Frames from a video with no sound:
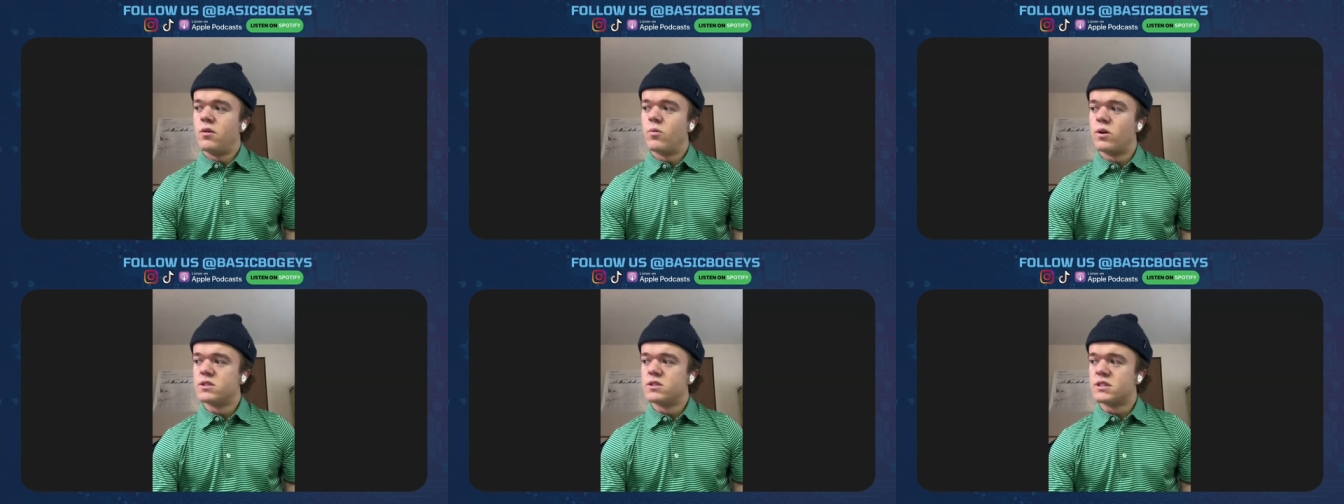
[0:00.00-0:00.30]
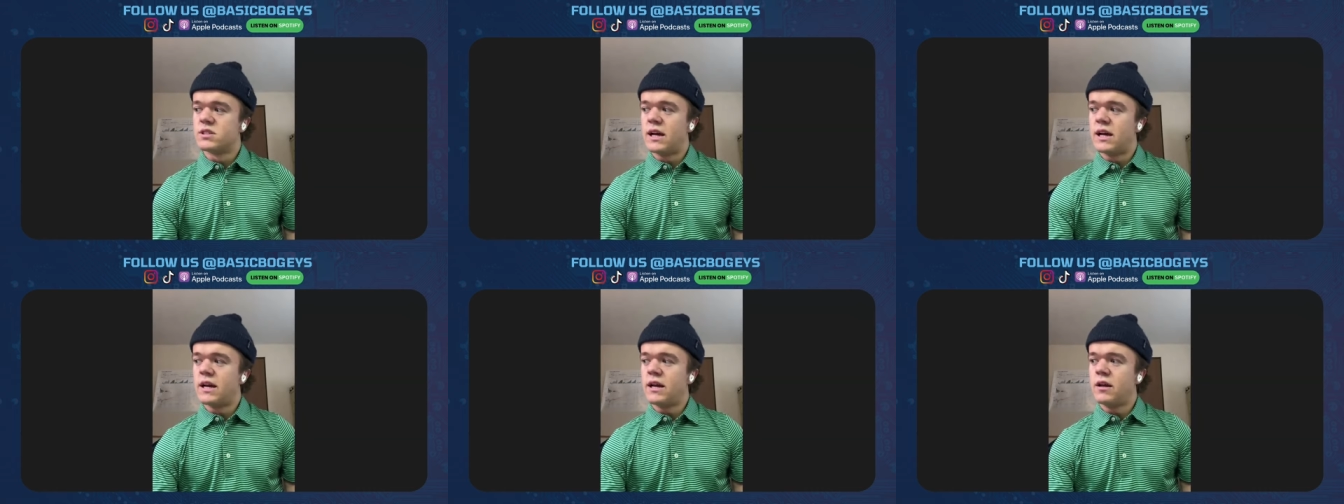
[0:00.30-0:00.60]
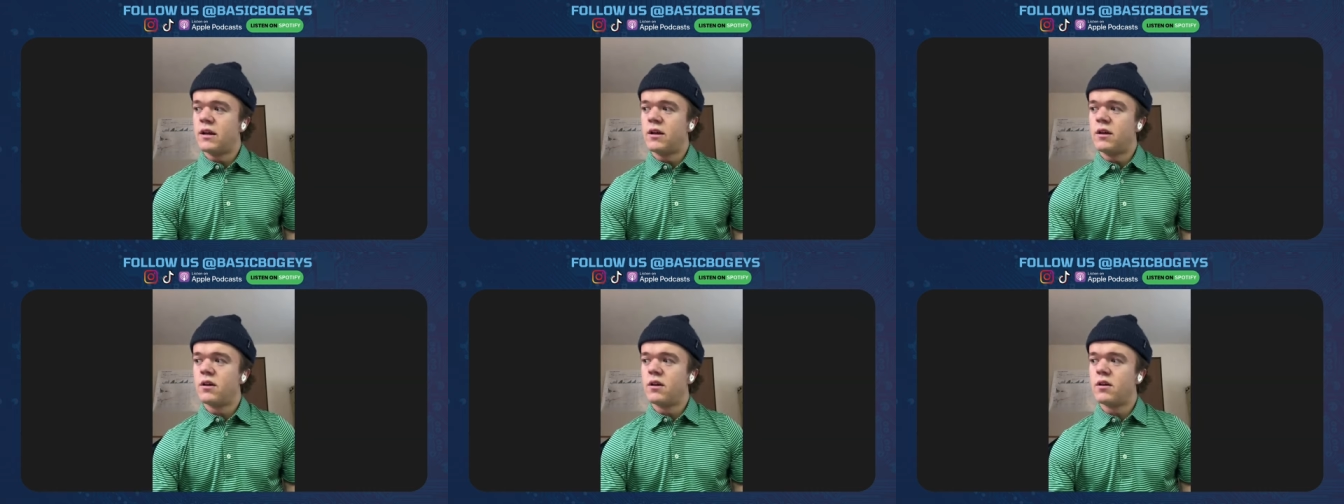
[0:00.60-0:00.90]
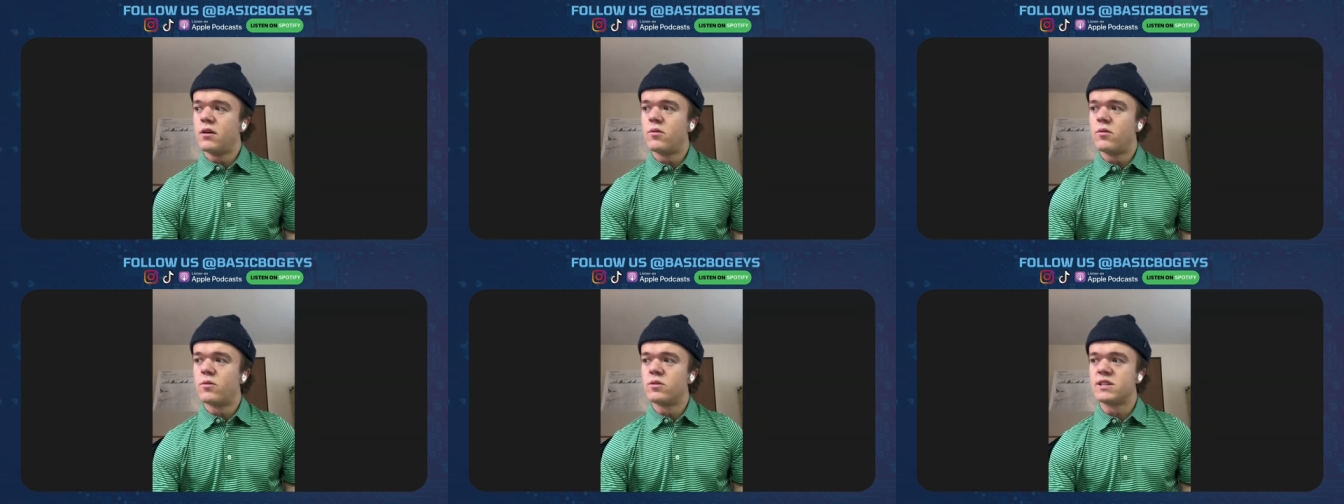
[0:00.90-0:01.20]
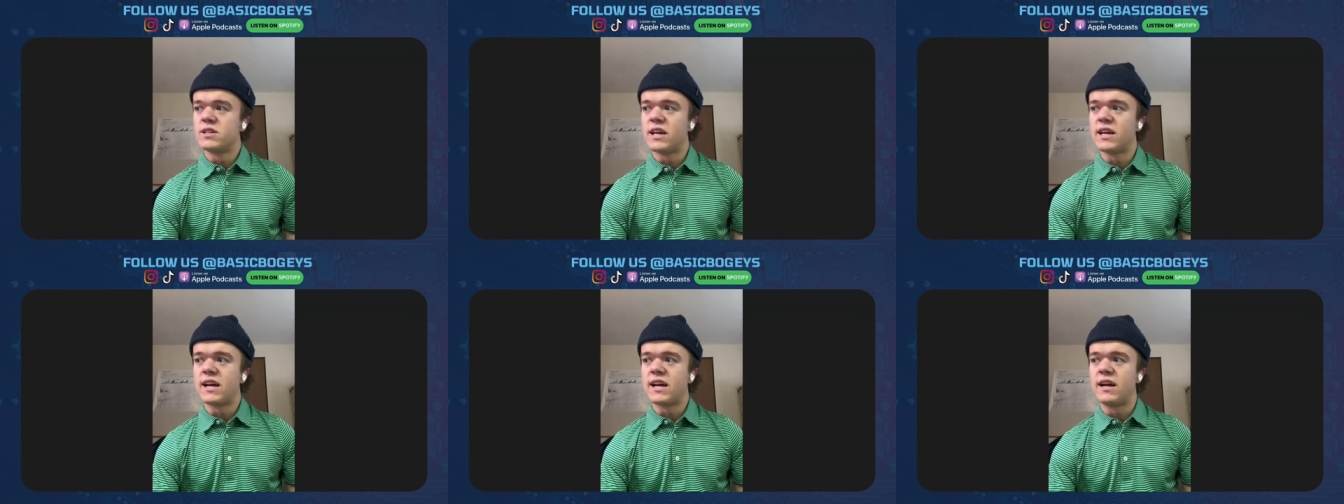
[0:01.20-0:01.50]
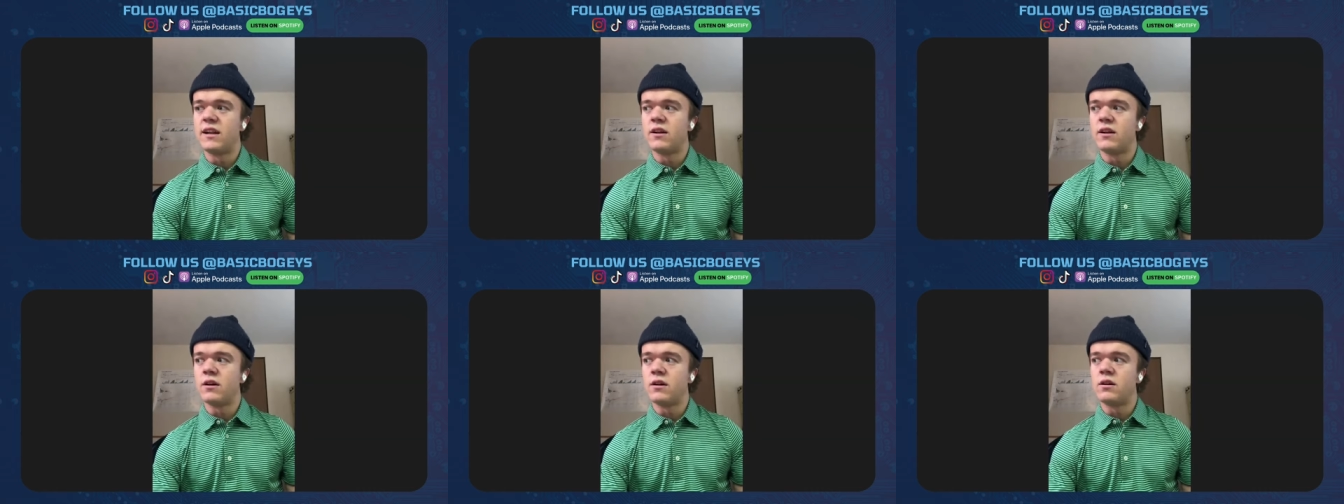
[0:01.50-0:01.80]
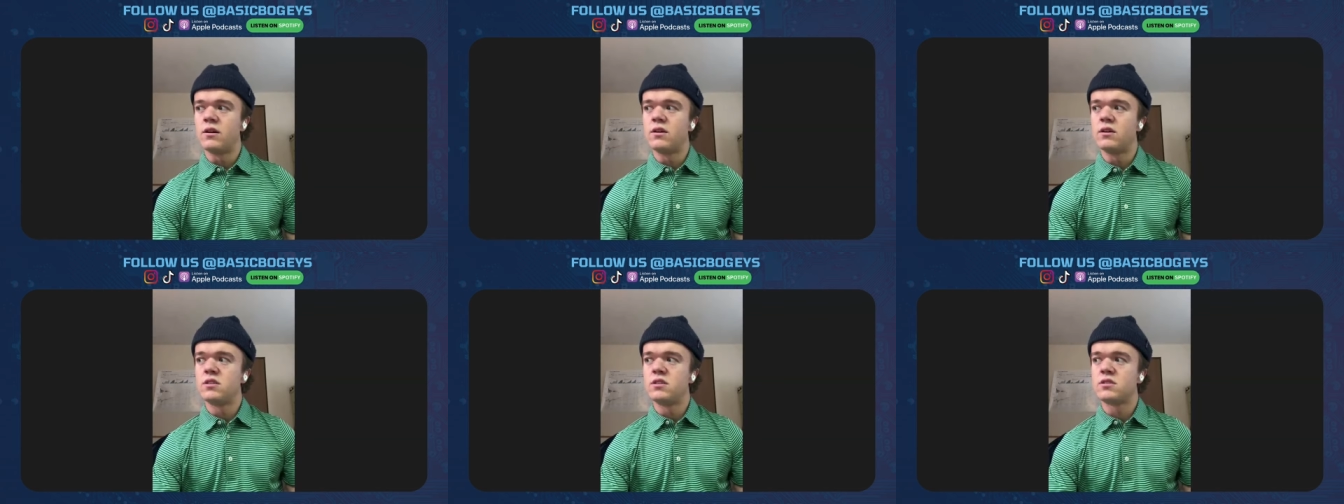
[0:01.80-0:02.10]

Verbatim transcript: once I once I kind of